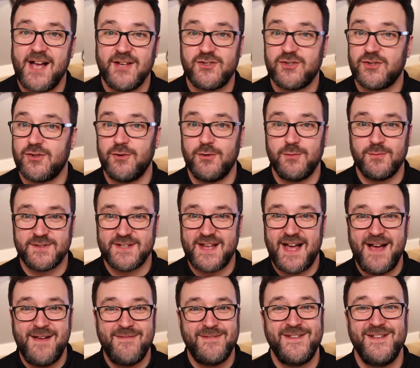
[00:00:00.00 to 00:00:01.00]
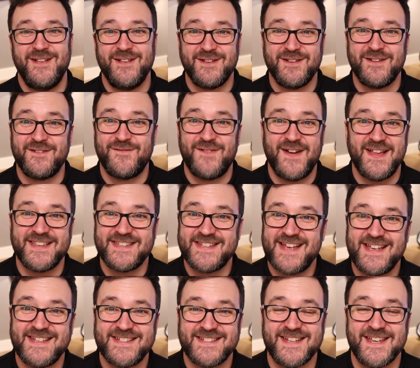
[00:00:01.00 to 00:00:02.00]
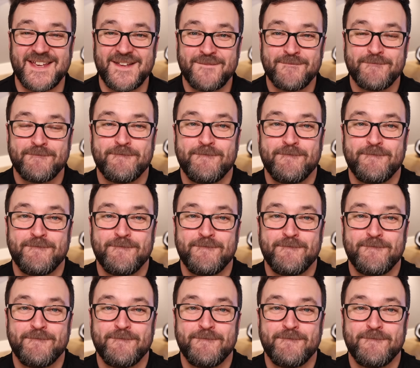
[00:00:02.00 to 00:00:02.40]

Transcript: I just thought was absolutely fantastic.